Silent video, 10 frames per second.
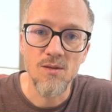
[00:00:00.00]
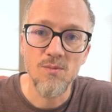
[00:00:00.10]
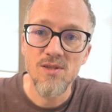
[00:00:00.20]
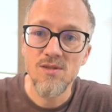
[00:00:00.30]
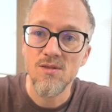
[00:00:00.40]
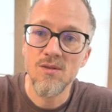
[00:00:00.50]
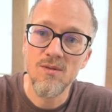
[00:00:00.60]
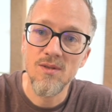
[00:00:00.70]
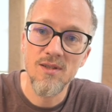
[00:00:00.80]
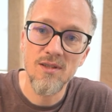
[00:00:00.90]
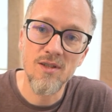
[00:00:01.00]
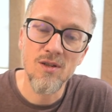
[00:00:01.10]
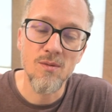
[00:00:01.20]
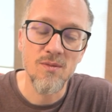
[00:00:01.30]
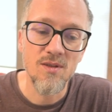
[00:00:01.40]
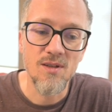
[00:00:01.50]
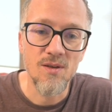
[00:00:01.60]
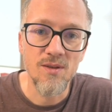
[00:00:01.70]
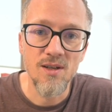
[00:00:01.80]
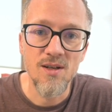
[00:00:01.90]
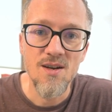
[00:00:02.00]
Please, you know, leave a comment down there.